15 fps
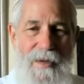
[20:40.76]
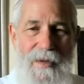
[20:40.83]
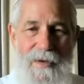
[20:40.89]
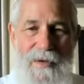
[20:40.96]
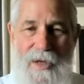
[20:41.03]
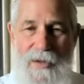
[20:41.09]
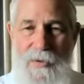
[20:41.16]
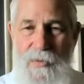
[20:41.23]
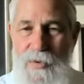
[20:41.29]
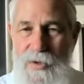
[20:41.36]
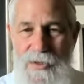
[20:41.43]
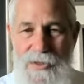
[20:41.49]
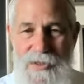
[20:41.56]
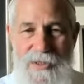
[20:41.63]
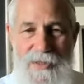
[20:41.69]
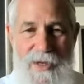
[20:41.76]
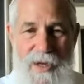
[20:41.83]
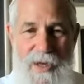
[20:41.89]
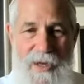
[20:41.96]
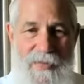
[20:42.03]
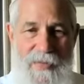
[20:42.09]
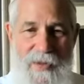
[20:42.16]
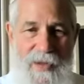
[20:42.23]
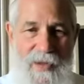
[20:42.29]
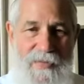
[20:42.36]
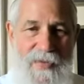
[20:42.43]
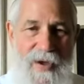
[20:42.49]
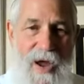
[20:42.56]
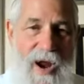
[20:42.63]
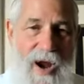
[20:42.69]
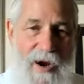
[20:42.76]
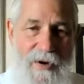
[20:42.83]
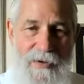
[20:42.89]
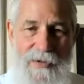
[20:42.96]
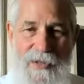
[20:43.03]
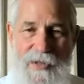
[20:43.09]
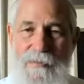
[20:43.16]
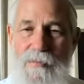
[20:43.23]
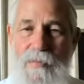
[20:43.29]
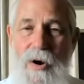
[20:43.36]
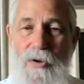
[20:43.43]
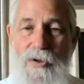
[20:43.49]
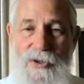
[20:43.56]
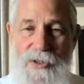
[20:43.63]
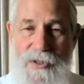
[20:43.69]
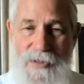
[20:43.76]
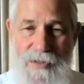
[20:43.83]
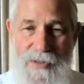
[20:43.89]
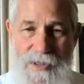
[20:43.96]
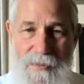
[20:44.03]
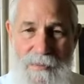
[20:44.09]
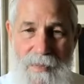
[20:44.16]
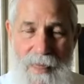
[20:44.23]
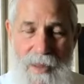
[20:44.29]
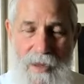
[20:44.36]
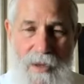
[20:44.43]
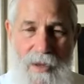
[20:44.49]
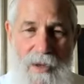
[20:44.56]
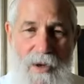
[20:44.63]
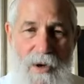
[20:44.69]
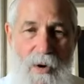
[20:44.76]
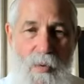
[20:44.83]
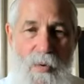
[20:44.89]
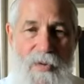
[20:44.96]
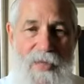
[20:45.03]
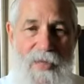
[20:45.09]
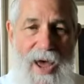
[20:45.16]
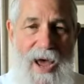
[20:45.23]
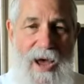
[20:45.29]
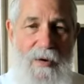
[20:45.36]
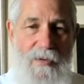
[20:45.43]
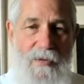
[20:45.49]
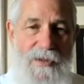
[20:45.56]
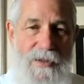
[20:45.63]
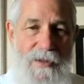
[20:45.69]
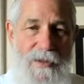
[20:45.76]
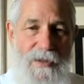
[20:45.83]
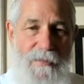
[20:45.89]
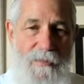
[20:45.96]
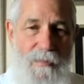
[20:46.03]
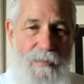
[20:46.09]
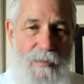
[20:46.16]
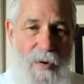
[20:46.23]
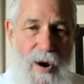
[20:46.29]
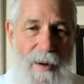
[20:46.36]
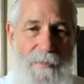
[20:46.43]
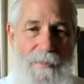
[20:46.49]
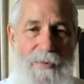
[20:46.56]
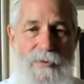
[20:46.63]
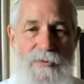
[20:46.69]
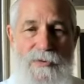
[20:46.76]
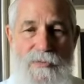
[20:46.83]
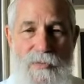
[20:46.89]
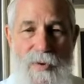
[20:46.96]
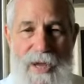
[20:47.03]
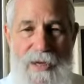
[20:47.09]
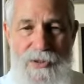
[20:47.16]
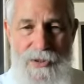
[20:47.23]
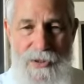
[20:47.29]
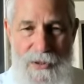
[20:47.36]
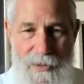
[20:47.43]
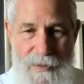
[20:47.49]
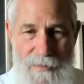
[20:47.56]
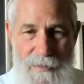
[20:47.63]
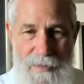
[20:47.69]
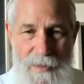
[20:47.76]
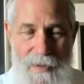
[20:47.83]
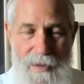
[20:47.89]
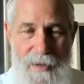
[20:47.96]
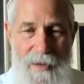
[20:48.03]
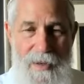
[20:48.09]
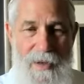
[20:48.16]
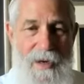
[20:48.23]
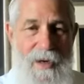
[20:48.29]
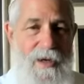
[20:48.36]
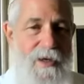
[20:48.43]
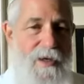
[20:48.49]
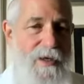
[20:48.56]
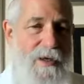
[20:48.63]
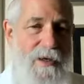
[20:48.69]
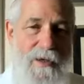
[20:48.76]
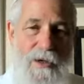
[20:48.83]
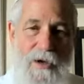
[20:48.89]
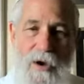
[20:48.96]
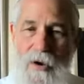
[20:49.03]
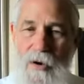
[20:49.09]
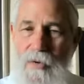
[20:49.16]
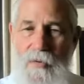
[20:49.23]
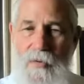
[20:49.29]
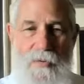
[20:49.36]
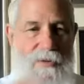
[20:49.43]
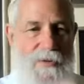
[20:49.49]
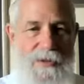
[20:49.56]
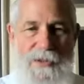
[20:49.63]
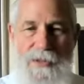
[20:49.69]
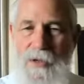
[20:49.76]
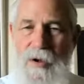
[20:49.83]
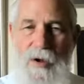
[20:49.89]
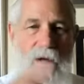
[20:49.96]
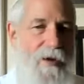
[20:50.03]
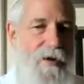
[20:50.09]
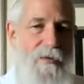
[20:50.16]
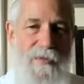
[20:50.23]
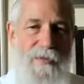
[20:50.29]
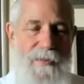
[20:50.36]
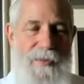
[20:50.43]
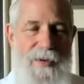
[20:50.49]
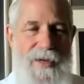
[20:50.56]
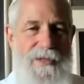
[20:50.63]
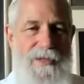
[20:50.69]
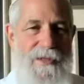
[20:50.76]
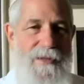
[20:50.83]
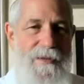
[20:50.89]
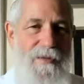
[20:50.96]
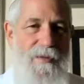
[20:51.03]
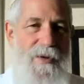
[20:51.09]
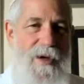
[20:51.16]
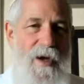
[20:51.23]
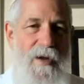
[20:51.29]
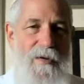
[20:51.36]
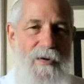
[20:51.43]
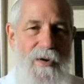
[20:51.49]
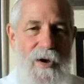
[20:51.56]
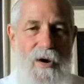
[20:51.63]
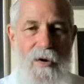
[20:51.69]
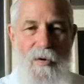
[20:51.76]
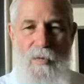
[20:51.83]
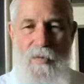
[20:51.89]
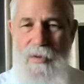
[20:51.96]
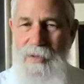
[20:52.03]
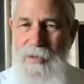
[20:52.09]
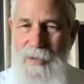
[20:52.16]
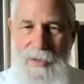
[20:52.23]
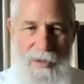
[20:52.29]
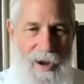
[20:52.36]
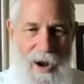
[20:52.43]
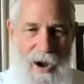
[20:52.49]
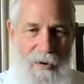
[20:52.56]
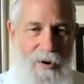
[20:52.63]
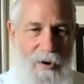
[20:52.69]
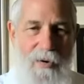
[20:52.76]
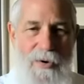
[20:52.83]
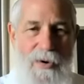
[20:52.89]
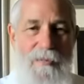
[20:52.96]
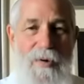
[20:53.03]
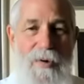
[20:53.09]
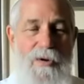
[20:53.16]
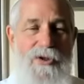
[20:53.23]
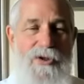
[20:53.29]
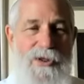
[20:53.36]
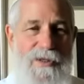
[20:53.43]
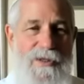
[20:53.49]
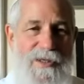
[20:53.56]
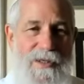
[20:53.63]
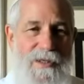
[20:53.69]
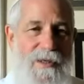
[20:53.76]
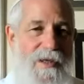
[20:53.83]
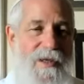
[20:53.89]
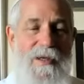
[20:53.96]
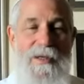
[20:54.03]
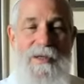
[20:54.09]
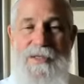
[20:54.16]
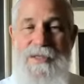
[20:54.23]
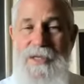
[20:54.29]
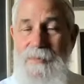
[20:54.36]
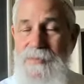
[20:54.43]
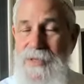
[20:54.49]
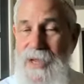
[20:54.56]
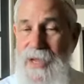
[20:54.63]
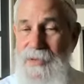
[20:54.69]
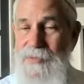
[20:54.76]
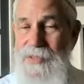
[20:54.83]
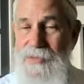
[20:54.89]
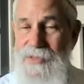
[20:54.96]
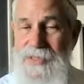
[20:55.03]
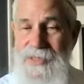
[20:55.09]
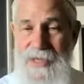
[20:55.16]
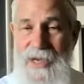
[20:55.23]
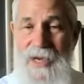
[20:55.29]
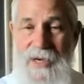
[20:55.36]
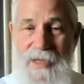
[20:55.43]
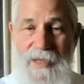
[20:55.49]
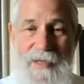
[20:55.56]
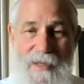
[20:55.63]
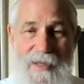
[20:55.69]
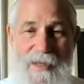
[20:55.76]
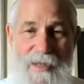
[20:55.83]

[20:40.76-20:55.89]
In other words, the heart, the emotions, without proper direction, can go just all over the place. We all know our own emotions. Sometimes they're steady,